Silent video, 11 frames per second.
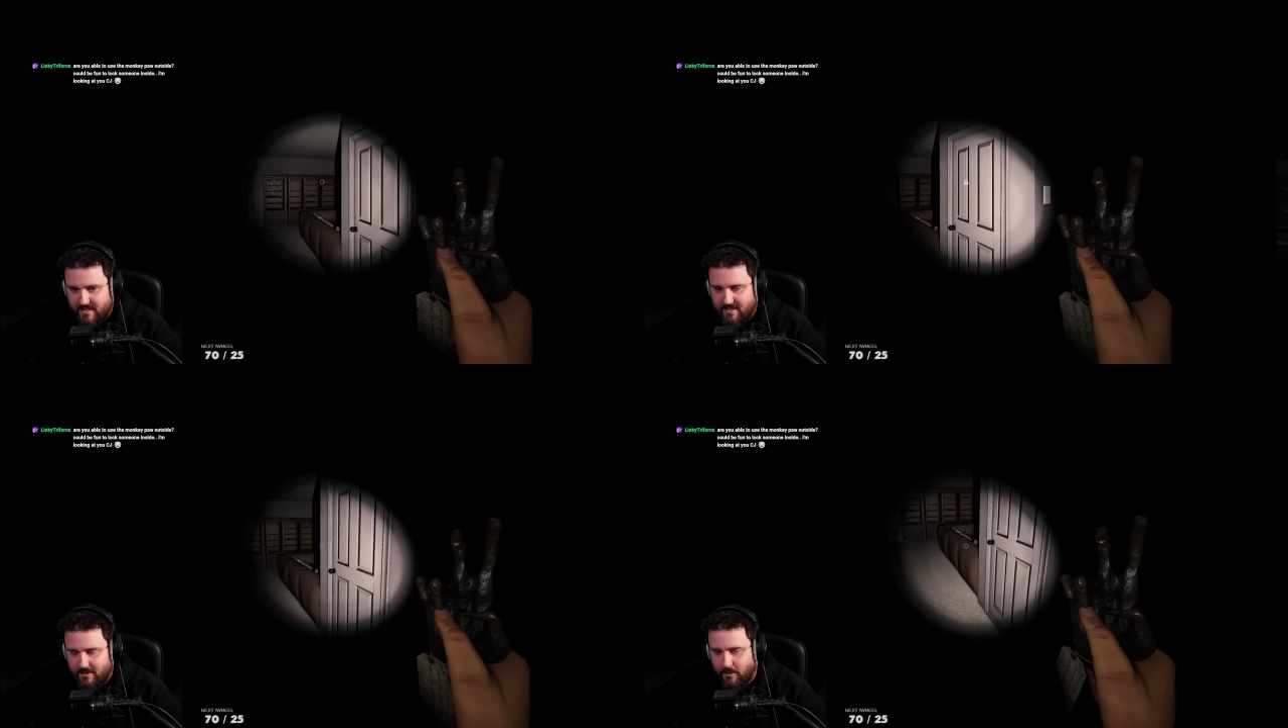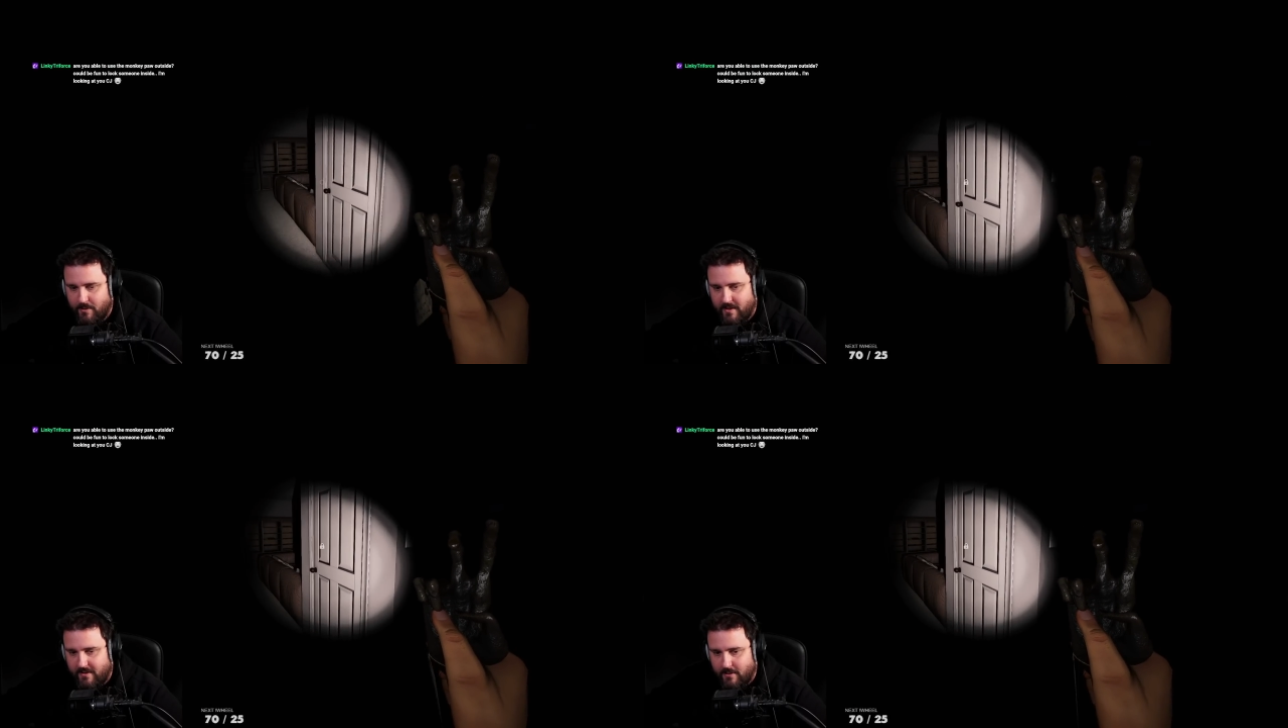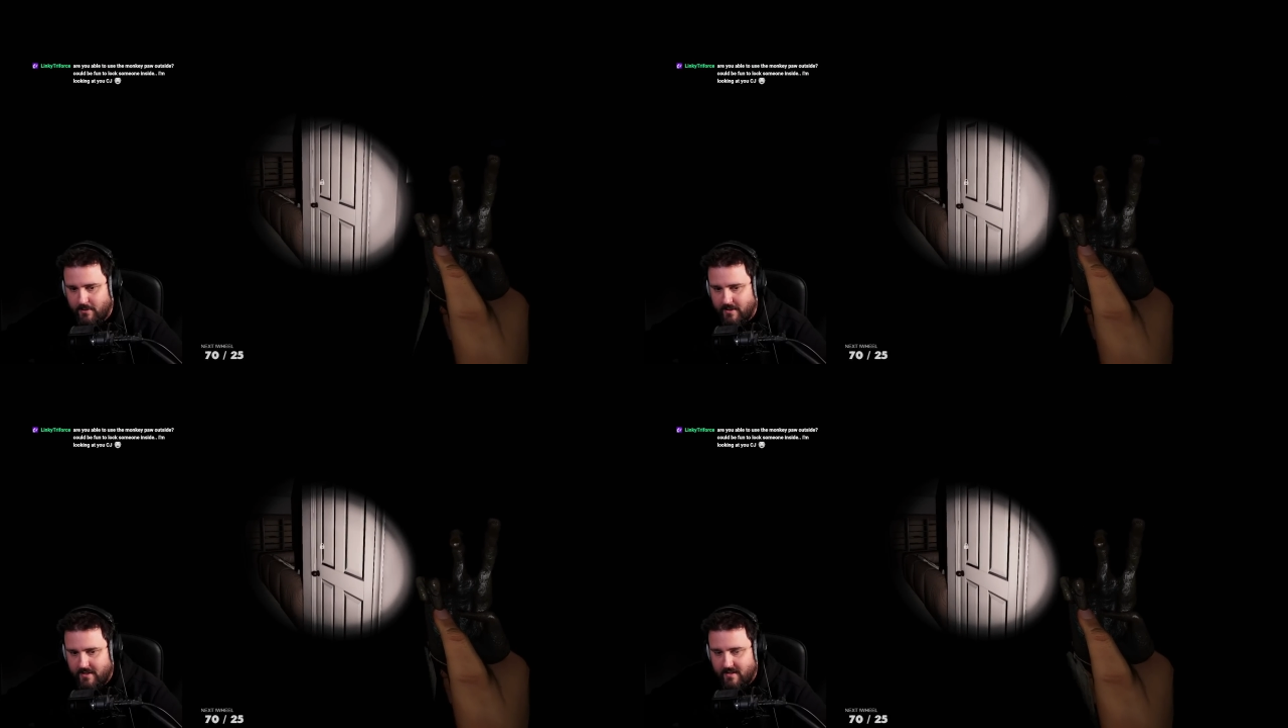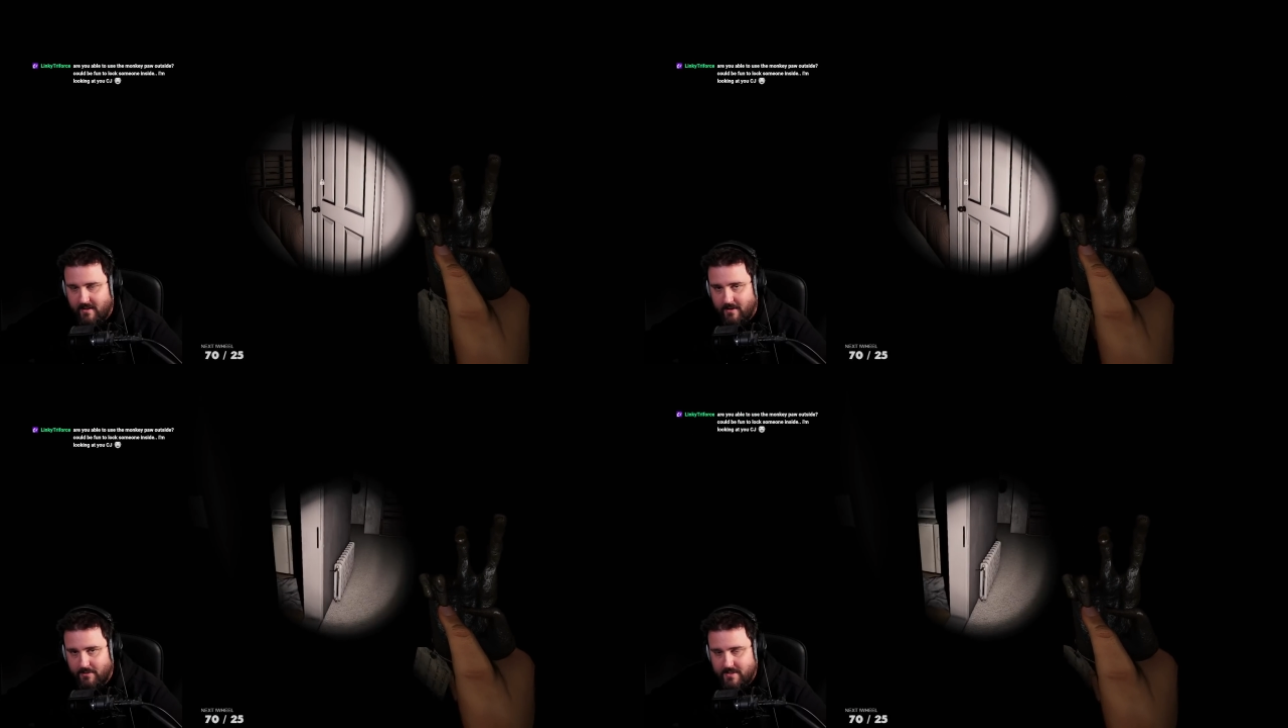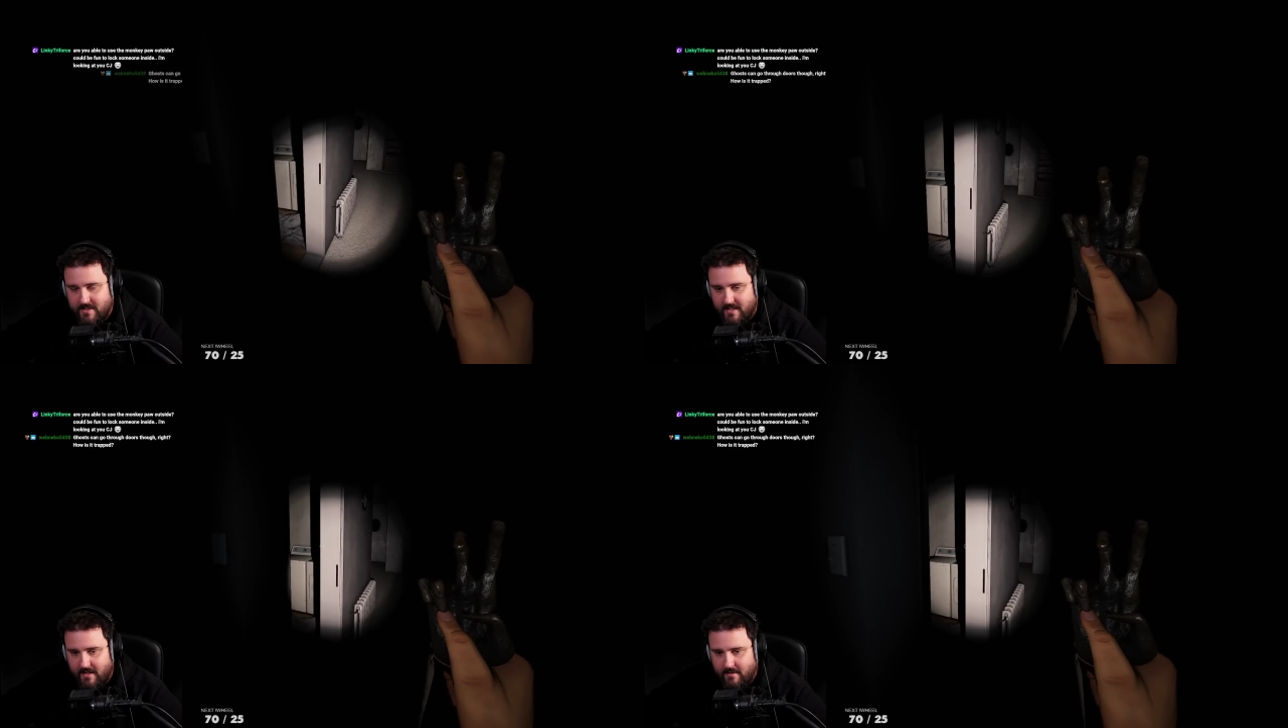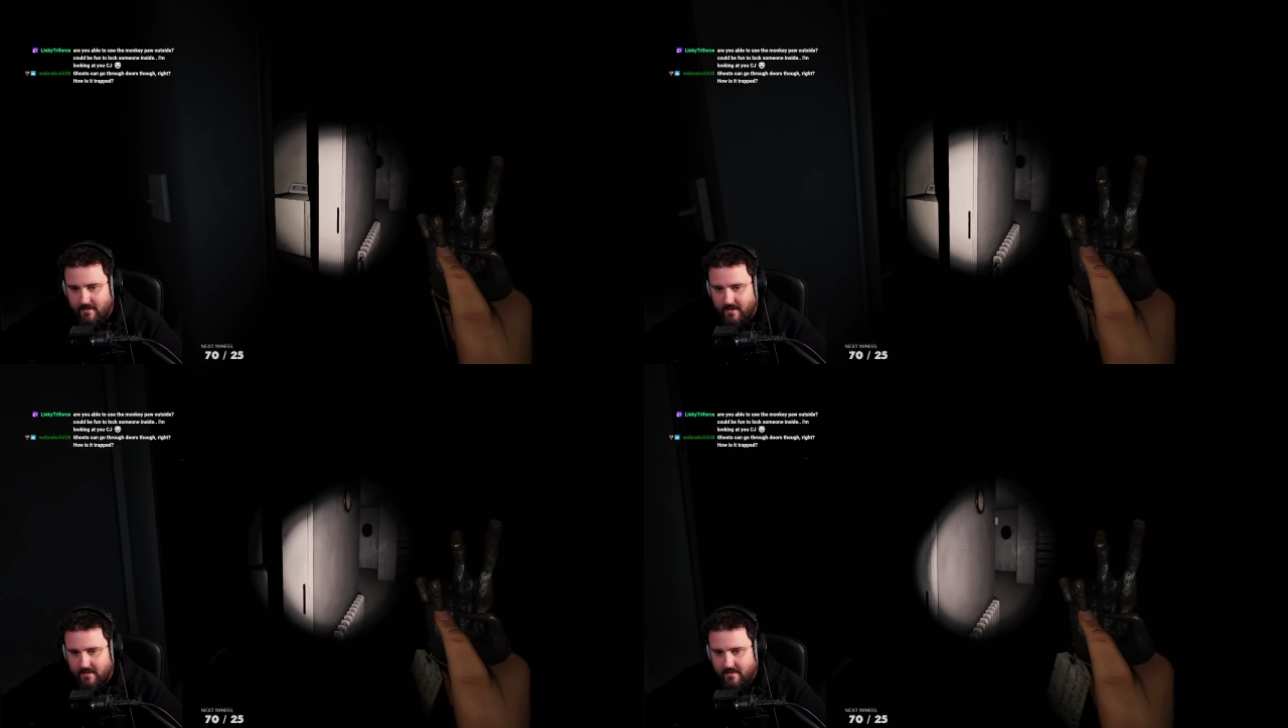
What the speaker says: the only door you can close there, right?